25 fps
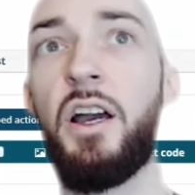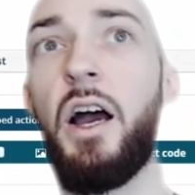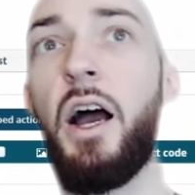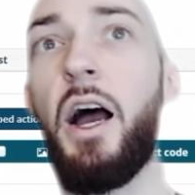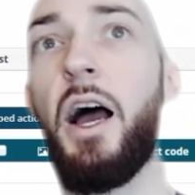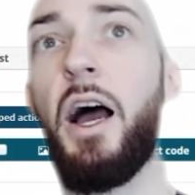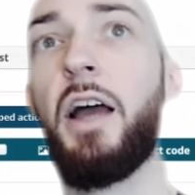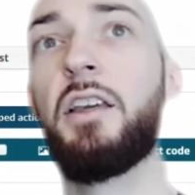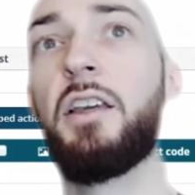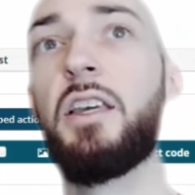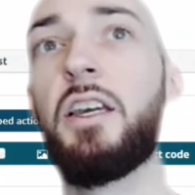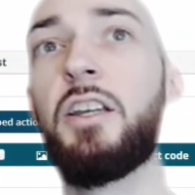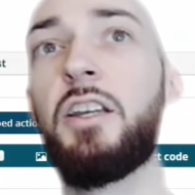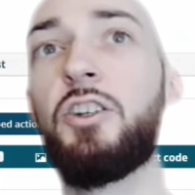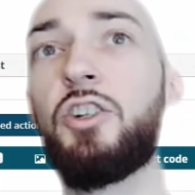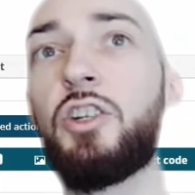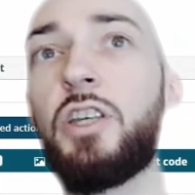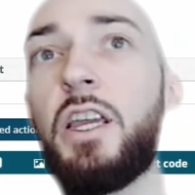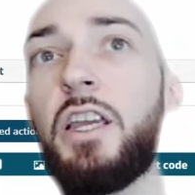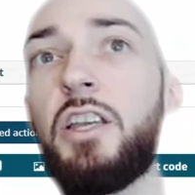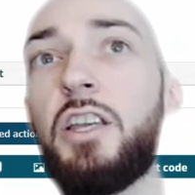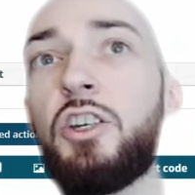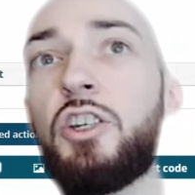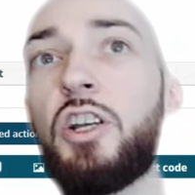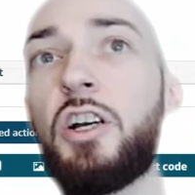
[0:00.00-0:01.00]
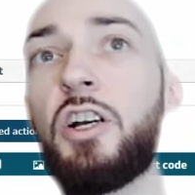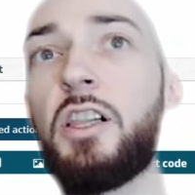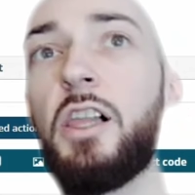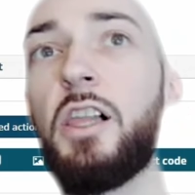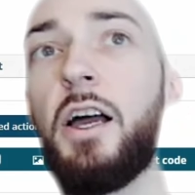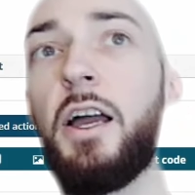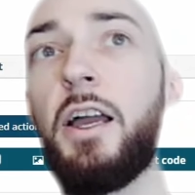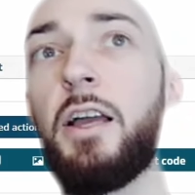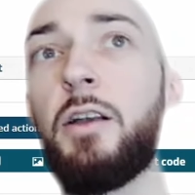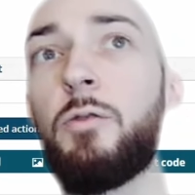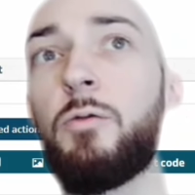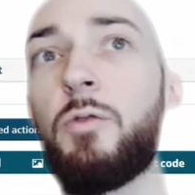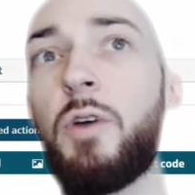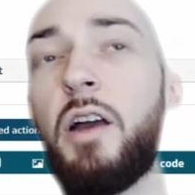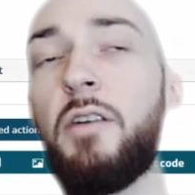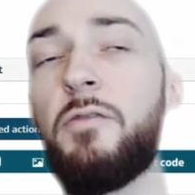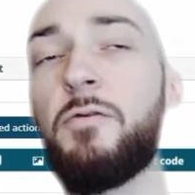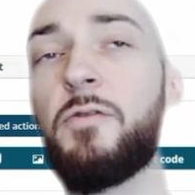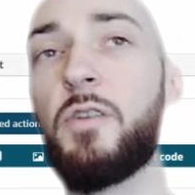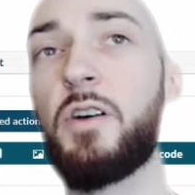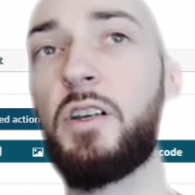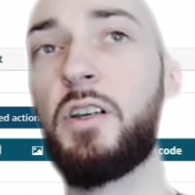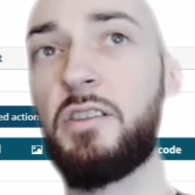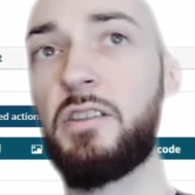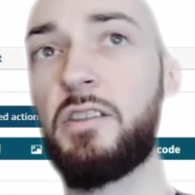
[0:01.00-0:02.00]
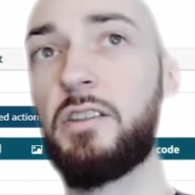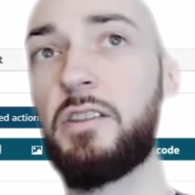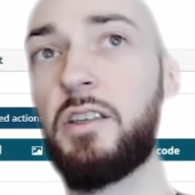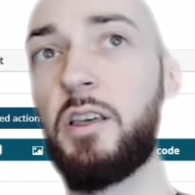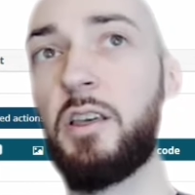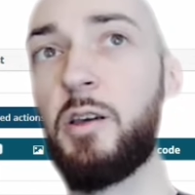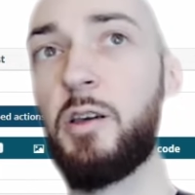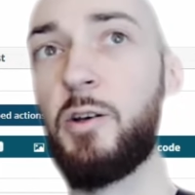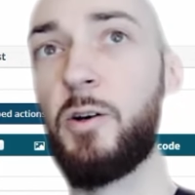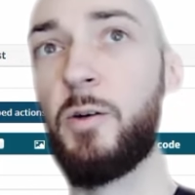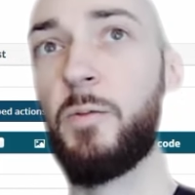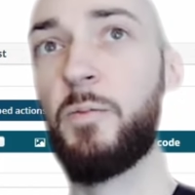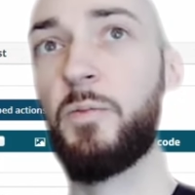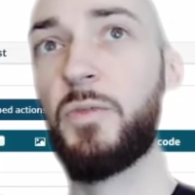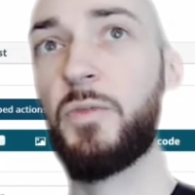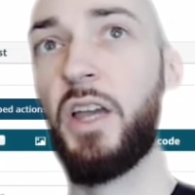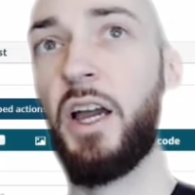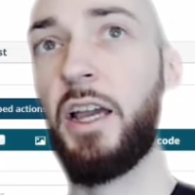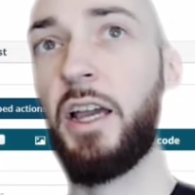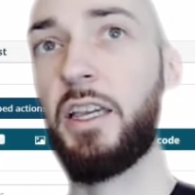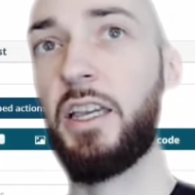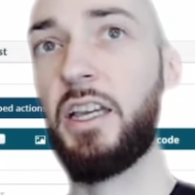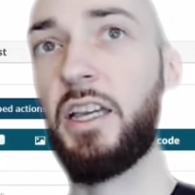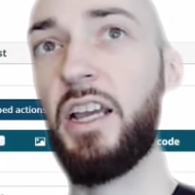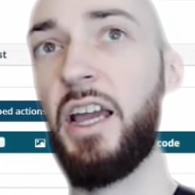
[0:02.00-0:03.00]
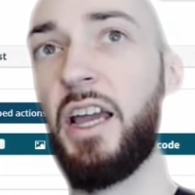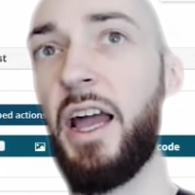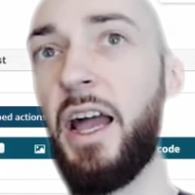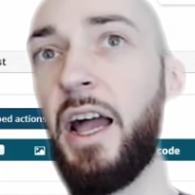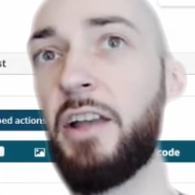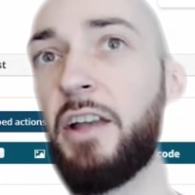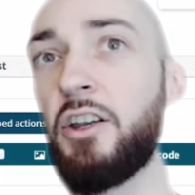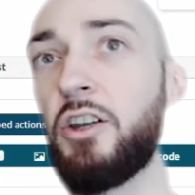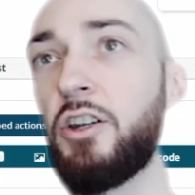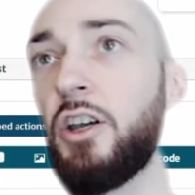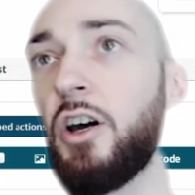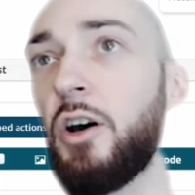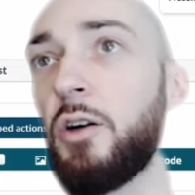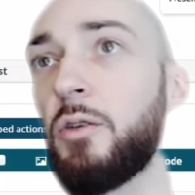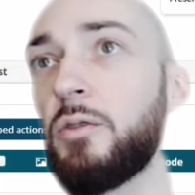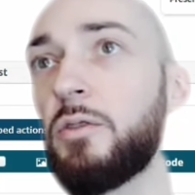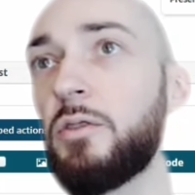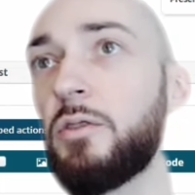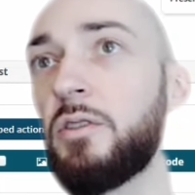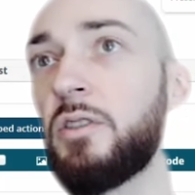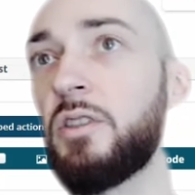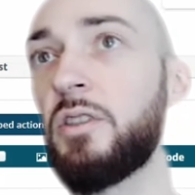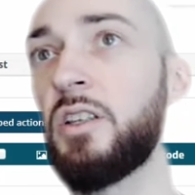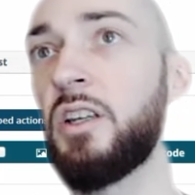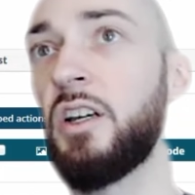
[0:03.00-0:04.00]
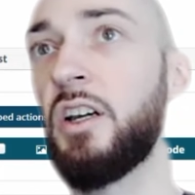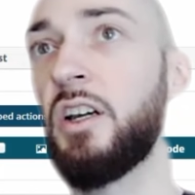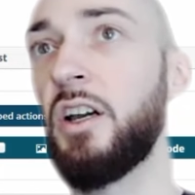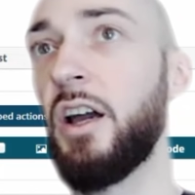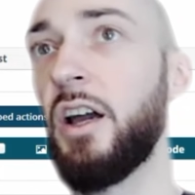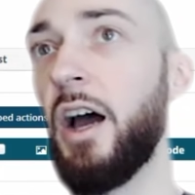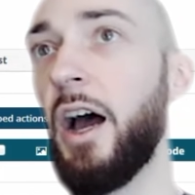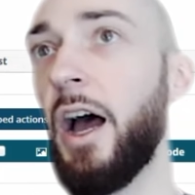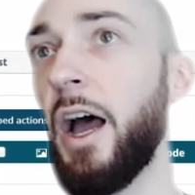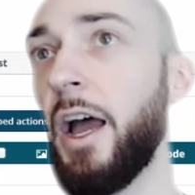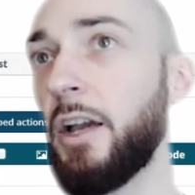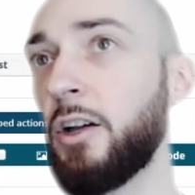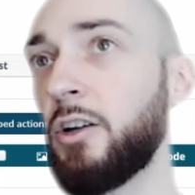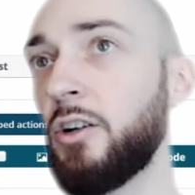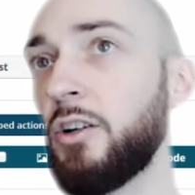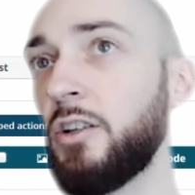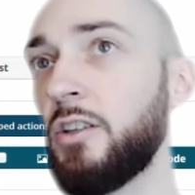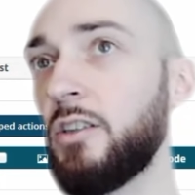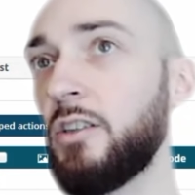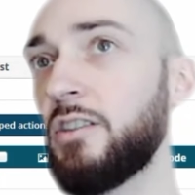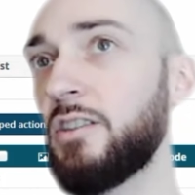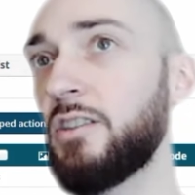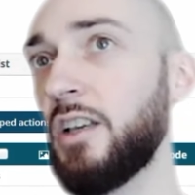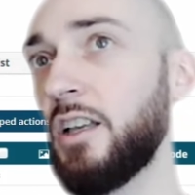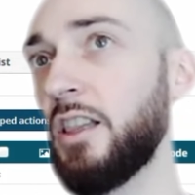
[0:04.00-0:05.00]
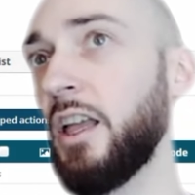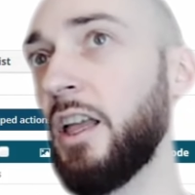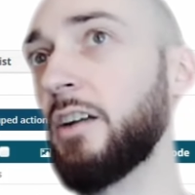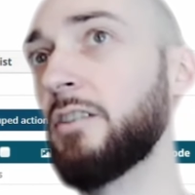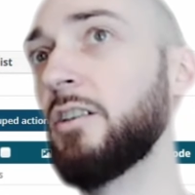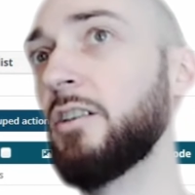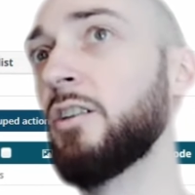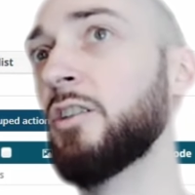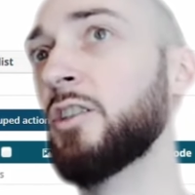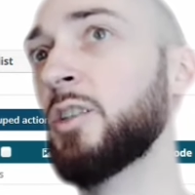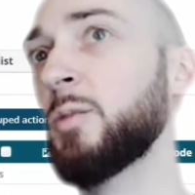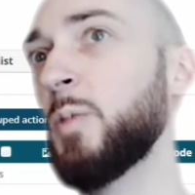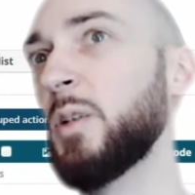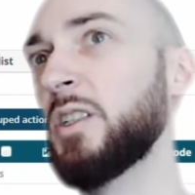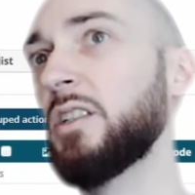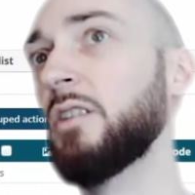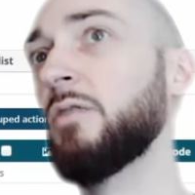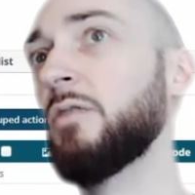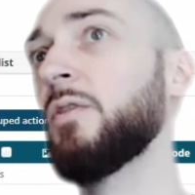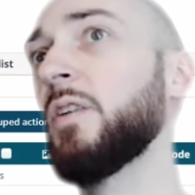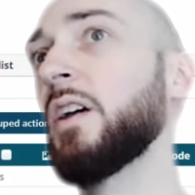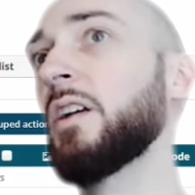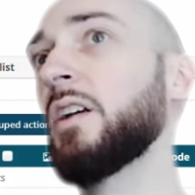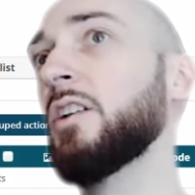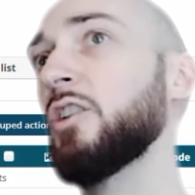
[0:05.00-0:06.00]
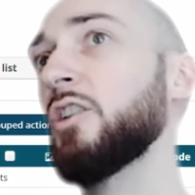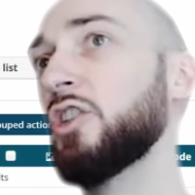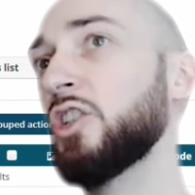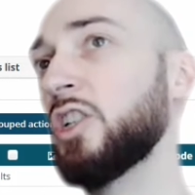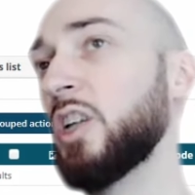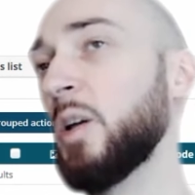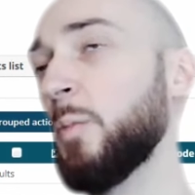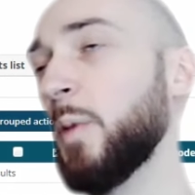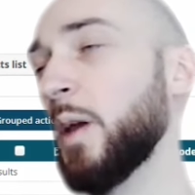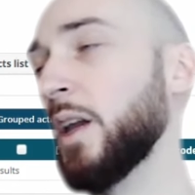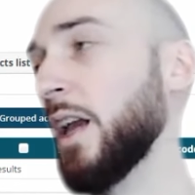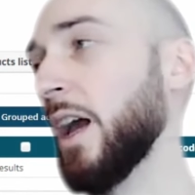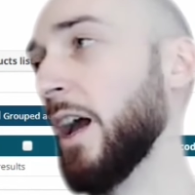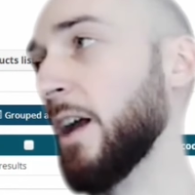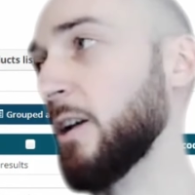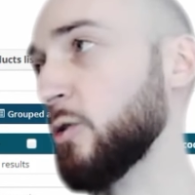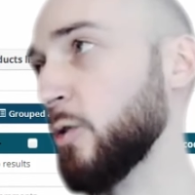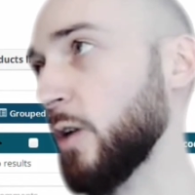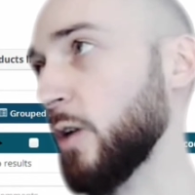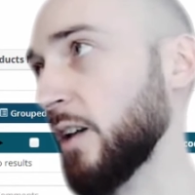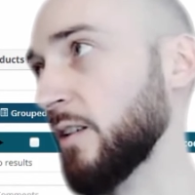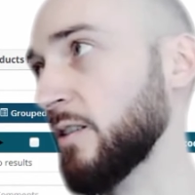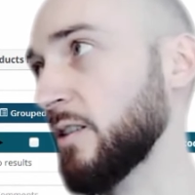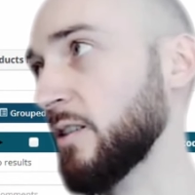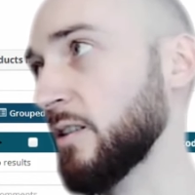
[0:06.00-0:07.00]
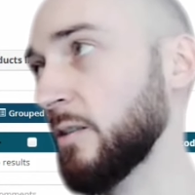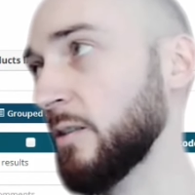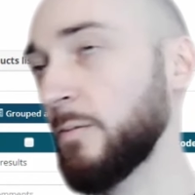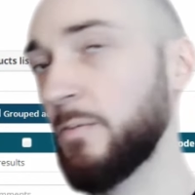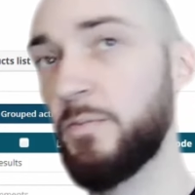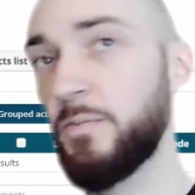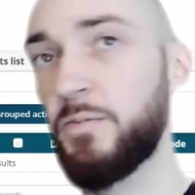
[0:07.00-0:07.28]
I can change the client reference here. I can add a note. I could select a specific shipping address.